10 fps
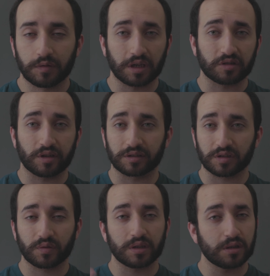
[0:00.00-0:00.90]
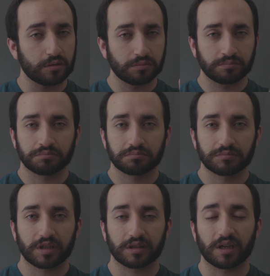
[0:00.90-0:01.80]
If you guys like this video,
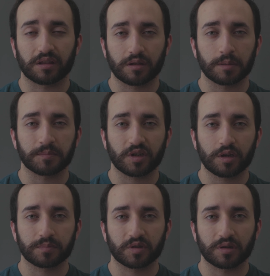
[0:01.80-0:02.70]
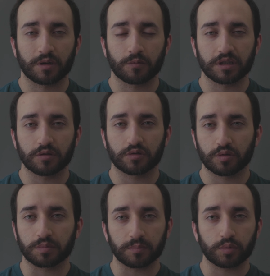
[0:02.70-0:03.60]
hit that thumbs up so that way
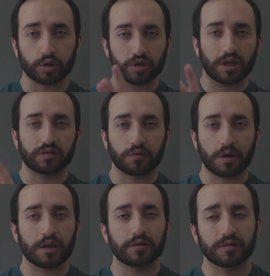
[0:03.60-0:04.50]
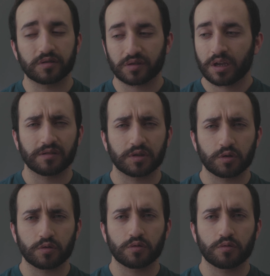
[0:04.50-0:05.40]
YouTube can push it out to others. And if
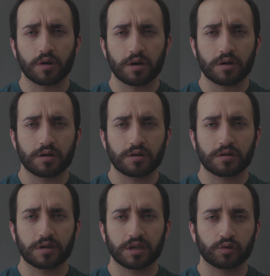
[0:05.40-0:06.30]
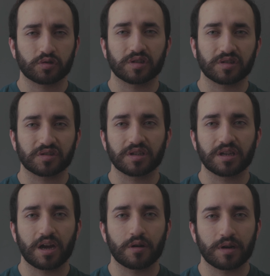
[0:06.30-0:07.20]
you are interested to
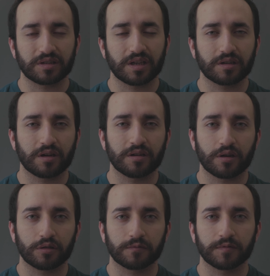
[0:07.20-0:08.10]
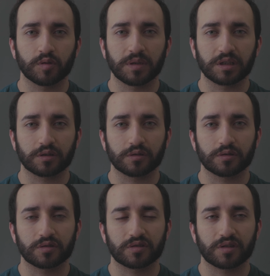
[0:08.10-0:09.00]
see how I take on other
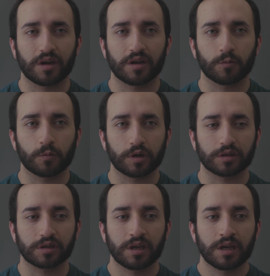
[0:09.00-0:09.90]
filmmakers' uh, work